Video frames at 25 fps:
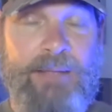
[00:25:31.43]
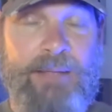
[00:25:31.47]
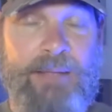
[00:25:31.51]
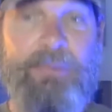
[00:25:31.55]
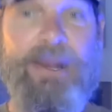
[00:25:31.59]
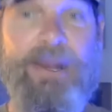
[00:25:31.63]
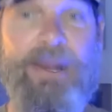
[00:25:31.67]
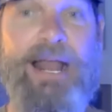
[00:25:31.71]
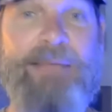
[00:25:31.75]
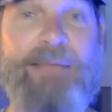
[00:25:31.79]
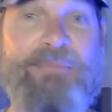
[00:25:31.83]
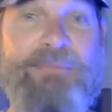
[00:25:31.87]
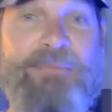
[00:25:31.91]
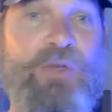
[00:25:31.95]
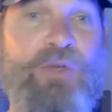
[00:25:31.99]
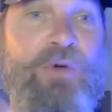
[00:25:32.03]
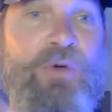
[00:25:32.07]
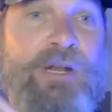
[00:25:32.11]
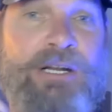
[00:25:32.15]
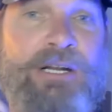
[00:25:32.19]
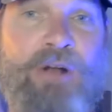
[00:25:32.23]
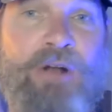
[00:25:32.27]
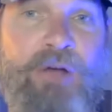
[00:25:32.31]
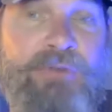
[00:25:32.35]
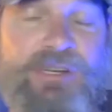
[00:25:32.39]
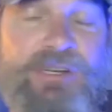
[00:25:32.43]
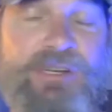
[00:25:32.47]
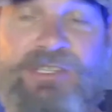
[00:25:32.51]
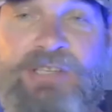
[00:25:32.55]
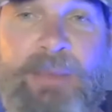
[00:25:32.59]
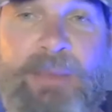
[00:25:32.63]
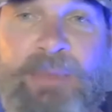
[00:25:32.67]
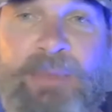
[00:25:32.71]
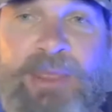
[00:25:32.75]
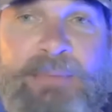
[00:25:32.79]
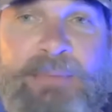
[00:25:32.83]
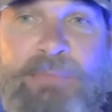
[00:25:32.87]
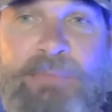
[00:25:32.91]
but I'm doing it over
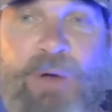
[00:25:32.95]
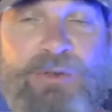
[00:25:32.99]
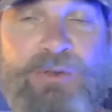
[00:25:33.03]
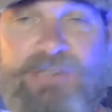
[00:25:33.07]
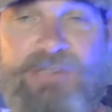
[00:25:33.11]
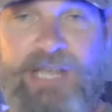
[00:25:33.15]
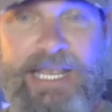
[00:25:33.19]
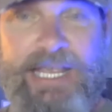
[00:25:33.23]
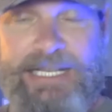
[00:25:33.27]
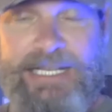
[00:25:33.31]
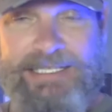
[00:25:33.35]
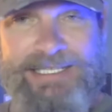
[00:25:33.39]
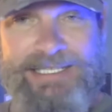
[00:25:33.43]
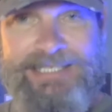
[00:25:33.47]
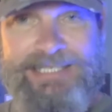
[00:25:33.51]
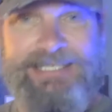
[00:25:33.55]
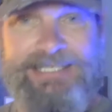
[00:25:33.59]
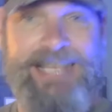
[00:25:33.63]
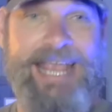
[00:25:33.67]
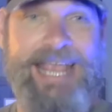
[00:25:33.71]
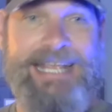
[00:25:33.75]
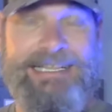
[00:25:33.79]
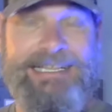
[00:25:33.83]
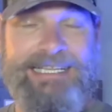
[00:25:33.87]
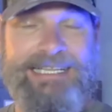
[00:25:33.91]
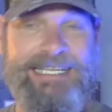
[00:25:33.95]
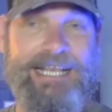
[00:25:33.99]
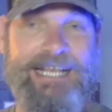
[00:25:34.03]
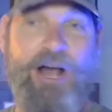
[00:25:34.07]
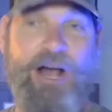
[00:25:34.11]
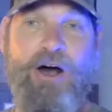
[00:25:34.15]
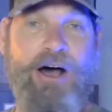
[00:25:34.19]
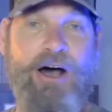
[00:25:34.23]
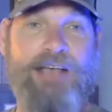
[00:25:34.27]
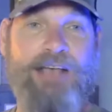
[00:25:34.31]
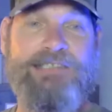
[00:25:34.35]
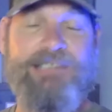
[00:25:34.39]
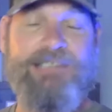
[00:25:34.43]
some of the most insanely
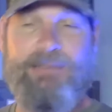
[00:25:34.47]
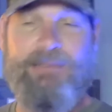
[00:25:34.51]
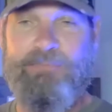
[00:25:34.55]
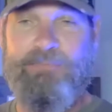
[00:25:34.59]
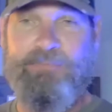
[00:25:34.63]
awesome